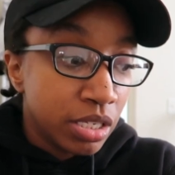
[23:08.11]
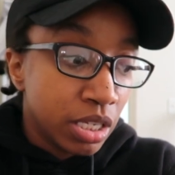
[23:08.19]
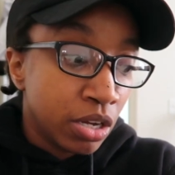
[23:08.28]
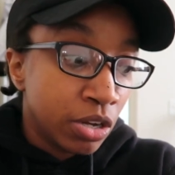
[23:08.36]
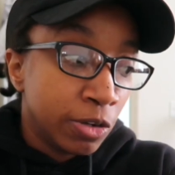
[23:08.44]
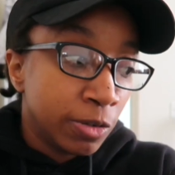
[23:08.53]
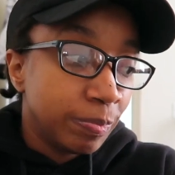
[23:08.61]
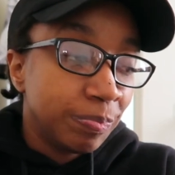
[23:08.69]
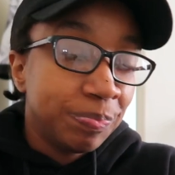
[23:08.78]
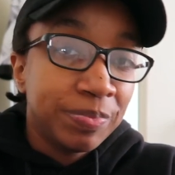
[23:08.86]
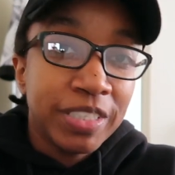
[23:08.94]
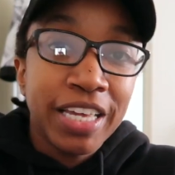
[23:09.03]
So
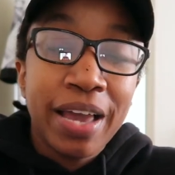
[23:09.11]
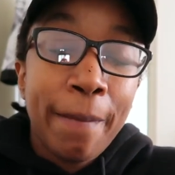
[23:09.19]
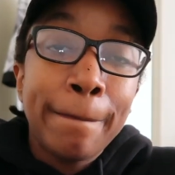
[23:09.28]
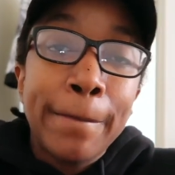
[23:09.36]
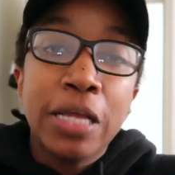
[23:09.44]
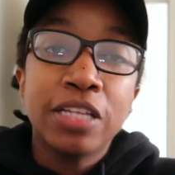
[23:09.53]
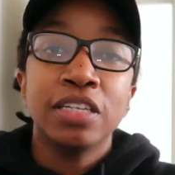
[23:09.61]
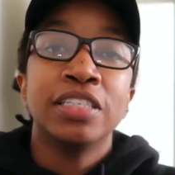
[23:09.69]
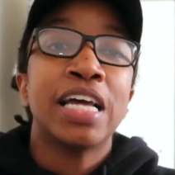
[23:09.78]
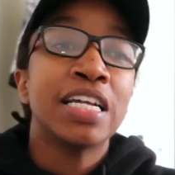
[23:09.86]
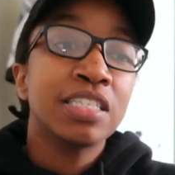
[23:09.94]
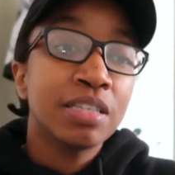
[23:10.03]
yeah, so
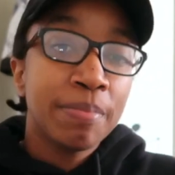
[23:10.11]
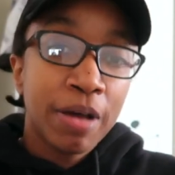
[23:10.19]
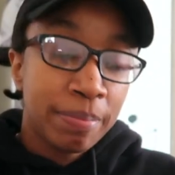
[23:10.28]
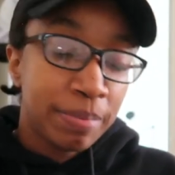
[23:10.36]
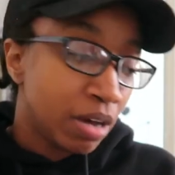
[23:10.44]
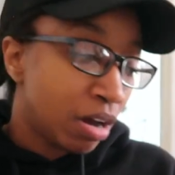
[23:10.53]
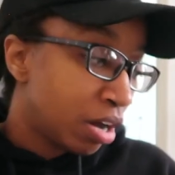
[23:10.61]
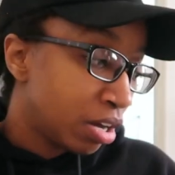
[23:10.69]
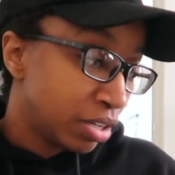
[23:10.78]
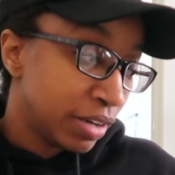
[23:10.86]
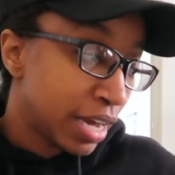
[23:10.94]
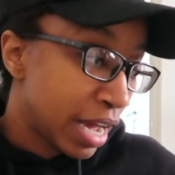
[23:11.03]
that's the puppy
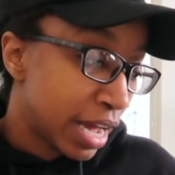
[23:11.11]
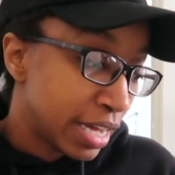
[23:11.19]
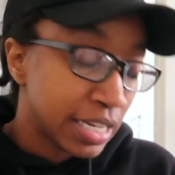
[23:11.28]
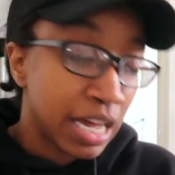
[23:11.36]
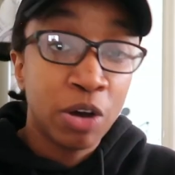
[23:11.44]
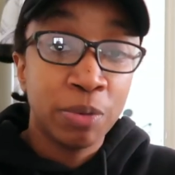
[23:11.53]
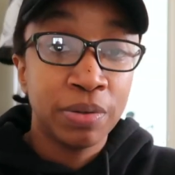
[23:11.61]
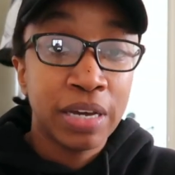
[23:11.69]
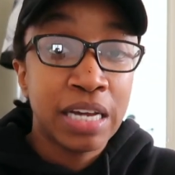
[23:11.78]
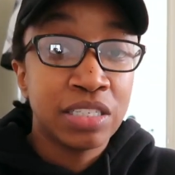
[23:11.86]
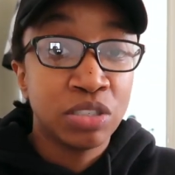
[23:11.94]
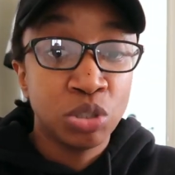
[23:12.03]
haul, you guys. I hope you
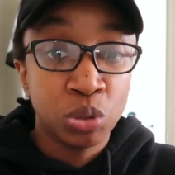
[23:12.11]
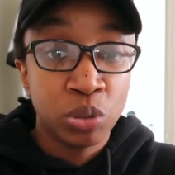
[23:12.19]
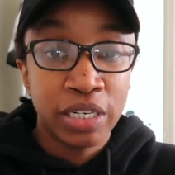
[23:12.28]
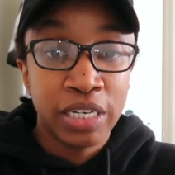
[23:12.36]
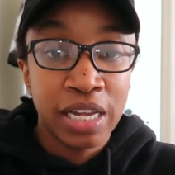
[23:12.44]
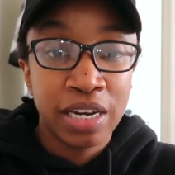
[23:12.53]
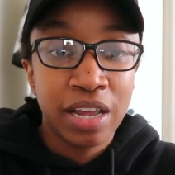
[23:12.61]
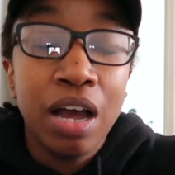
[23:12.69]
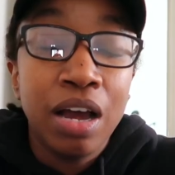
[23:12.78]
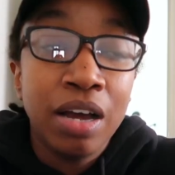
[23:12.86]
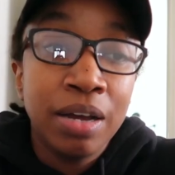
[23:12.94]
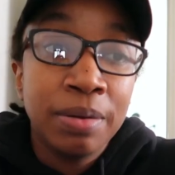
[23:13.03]
guys enjoyed it.
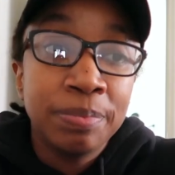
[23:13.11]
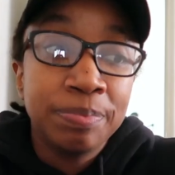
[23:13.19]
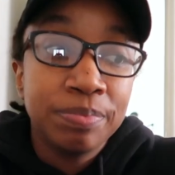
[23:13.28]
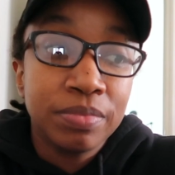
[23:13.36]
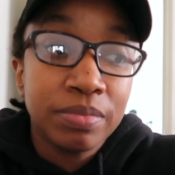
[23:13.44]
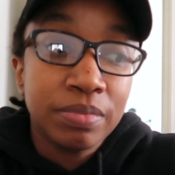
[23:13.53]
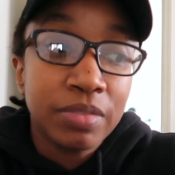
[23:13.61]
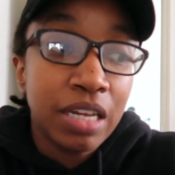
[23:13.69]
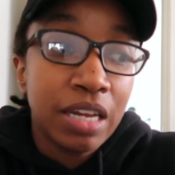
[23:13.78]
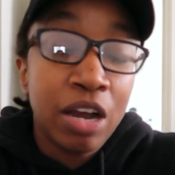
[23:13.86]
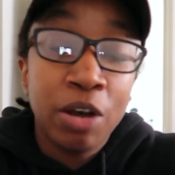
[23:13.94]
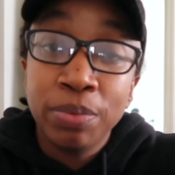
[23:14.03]
I
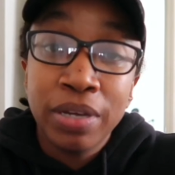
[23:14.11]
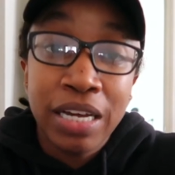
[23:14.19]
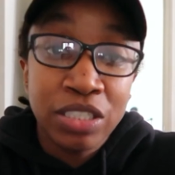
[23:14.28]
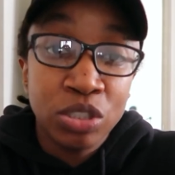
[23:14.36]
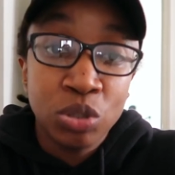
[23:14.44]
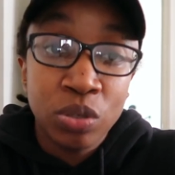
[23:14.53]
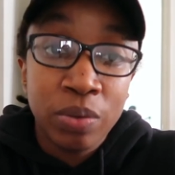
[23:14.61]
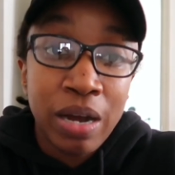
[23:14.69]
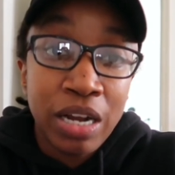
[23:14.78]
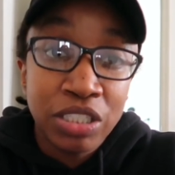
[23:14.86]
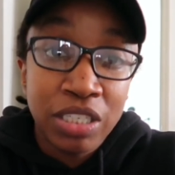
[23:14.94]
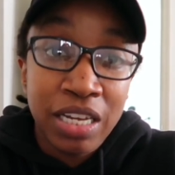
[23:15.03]
hope you guys enjoy
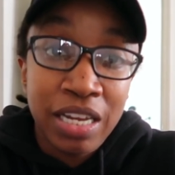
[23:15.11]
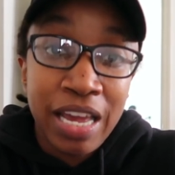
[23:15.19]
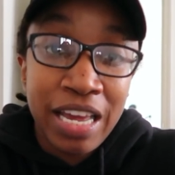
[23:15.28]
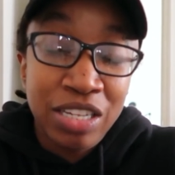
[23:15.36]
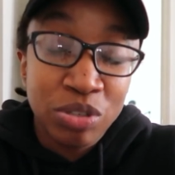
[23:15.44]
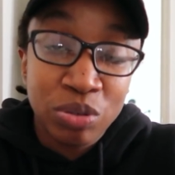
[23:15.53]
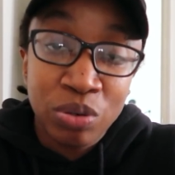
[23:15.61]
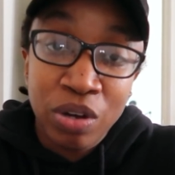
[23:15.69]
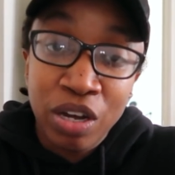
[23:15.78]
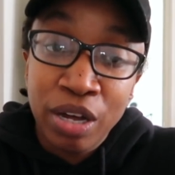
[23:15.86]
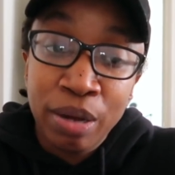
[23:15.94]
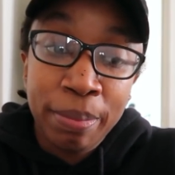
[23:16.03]
watching Ace grow
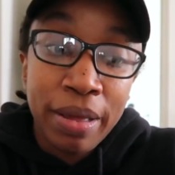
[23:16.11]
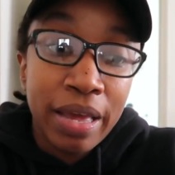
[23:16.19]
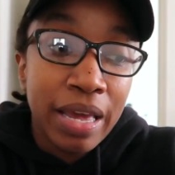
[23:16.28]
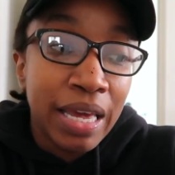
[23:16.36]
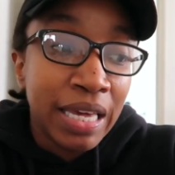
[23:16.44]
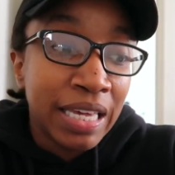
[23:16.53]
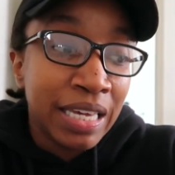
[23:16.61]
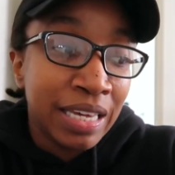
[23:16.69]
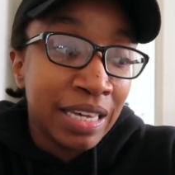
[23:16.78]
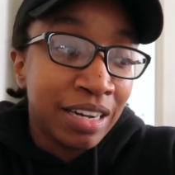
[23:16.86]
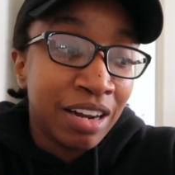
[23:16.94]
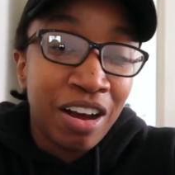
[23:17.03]
up
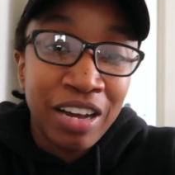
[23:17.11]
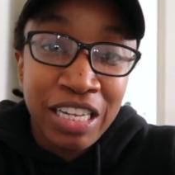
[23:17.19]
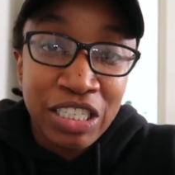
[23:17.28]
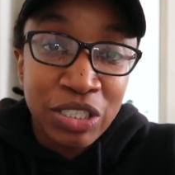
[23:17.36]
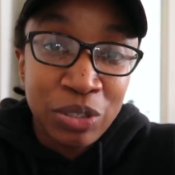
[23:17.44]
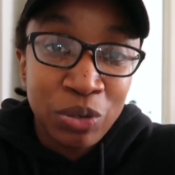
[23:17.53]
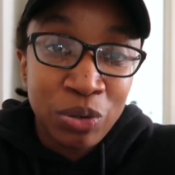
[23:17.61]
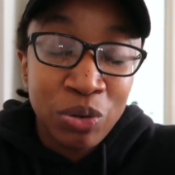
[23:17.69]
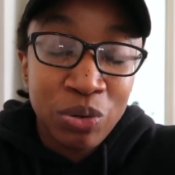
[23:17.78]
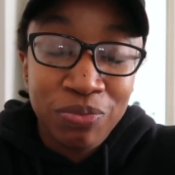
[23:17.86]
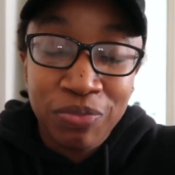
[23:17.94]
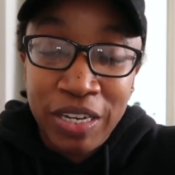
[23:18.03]
and all his
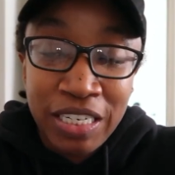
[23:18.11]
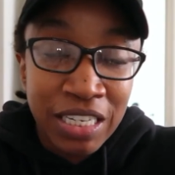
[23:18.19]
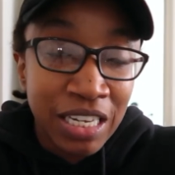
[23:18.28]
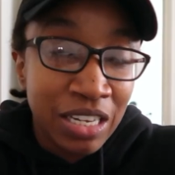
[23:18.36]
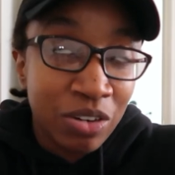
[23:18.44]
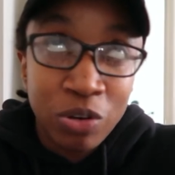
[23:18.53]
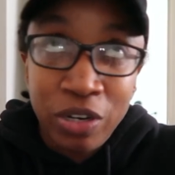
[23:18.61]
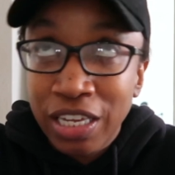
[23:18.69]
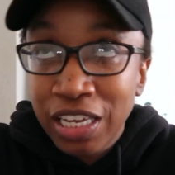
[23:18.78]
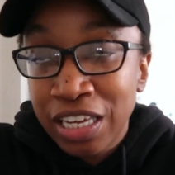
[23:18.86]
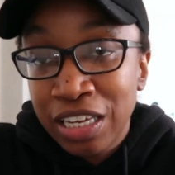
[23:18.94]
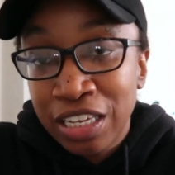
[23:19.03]
little funny,
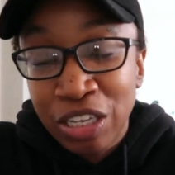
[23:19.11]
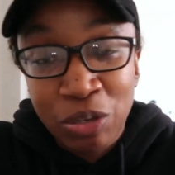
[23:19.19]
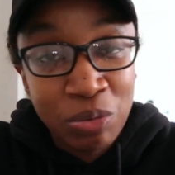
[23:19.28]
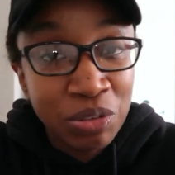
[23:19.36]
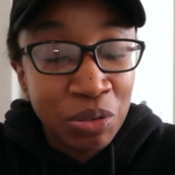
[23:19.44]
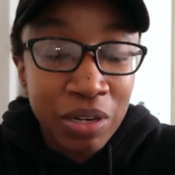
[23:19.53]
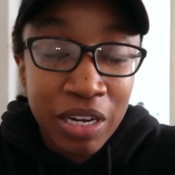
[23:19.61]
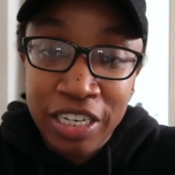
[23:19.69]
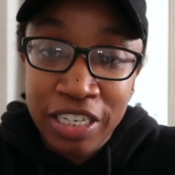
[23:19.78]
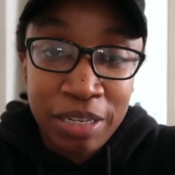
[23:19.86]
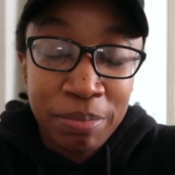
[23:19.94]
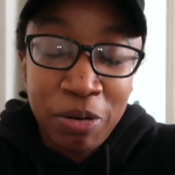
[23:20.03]
quirky, cute little
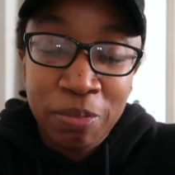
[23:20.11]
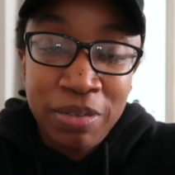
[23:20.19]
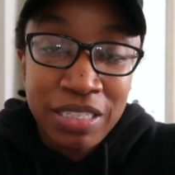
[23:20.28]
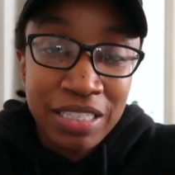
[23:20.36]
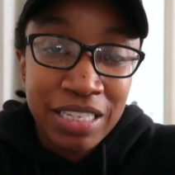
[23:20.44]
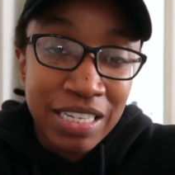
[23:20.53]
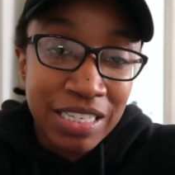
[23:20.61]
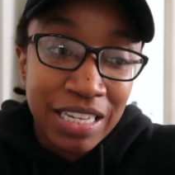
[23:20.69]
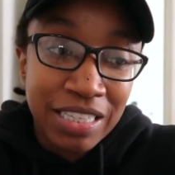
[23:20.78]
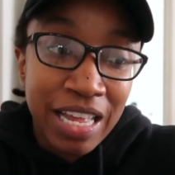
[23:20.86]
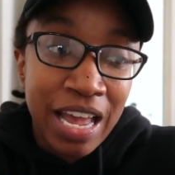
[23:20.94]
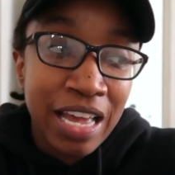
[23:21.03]
cuddly moments and things
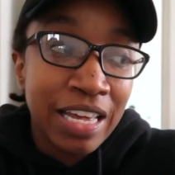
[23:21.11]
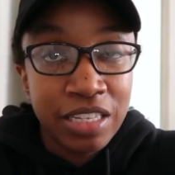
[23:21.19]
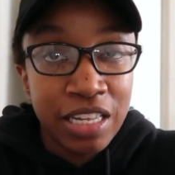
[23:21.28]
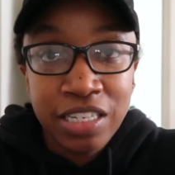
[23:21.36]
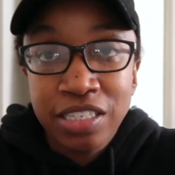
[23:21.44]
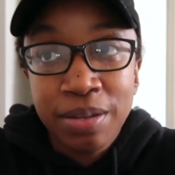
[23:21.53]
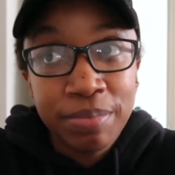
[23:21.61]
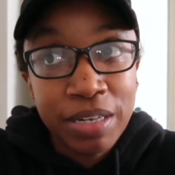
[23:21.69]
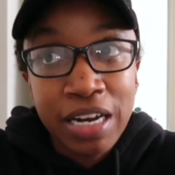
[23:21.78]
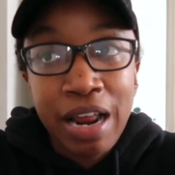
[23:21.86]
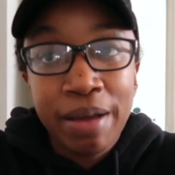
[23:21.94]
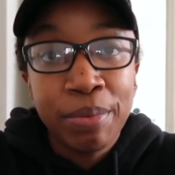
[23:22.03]
like that. He's
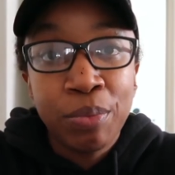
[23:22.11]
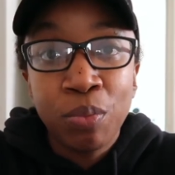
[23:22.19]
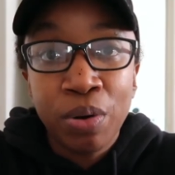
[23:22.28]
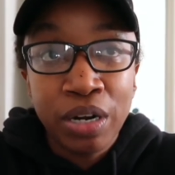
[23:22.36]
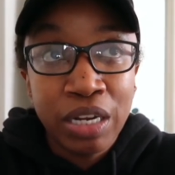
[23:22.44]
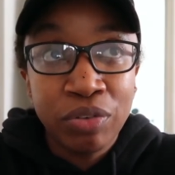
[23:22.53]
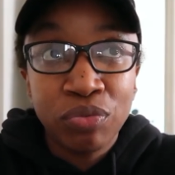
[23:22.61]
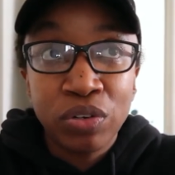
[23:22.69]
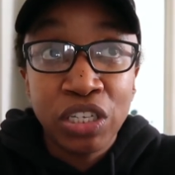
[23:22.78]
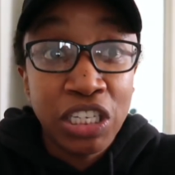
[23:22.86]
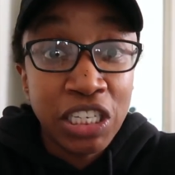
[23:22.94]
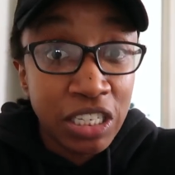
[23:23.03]
something that I've been wanting for
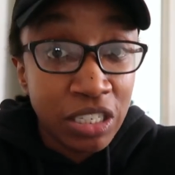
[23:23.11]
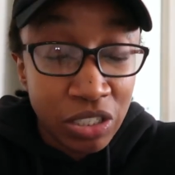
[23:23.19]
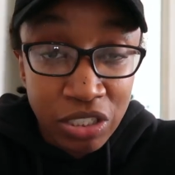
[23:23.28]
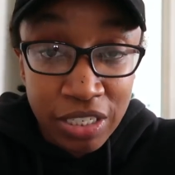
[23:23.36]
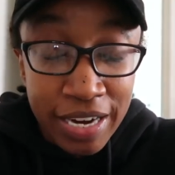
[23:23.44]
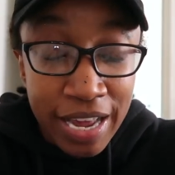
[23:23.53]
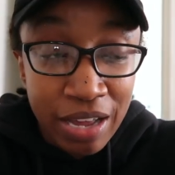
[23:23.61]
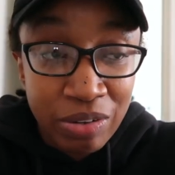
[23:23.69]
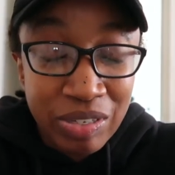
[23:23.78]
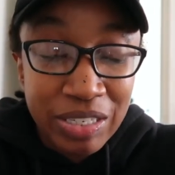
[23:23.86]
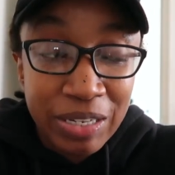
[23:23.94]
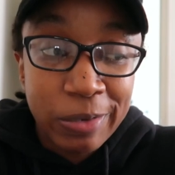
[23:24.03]
years
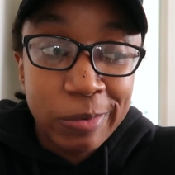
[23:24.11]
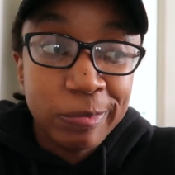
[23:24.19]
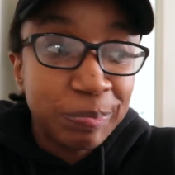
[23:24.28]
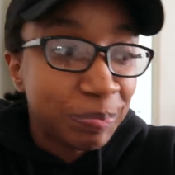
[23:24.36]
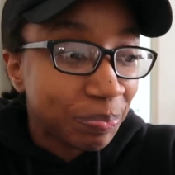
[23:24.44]
now, so